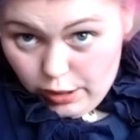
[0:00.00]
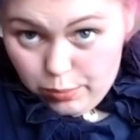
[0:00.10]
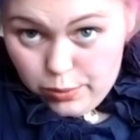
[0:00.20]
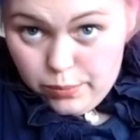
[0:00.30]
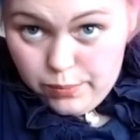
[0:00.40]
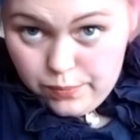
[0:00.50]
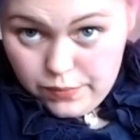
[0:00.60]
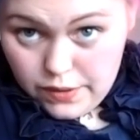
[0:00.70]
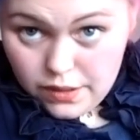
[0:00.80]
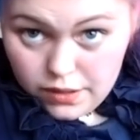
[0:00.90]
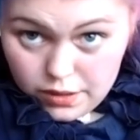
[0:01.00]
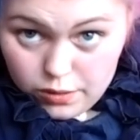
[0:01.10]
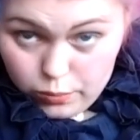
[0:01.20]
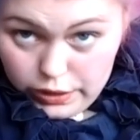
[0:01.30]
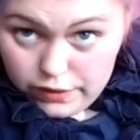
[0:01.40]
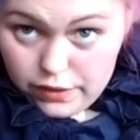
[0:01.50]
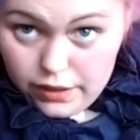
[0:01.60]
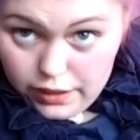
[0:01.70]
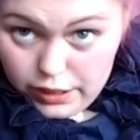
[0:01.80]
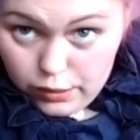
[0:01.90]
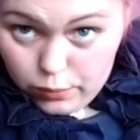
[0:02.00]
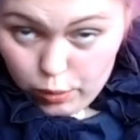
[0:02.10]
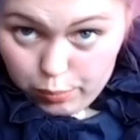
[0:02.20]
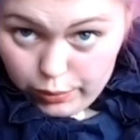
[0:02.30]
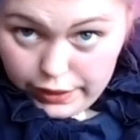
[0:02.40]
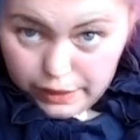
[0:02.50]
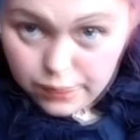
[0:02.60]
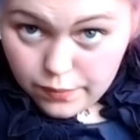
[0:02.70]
up with a rope braid.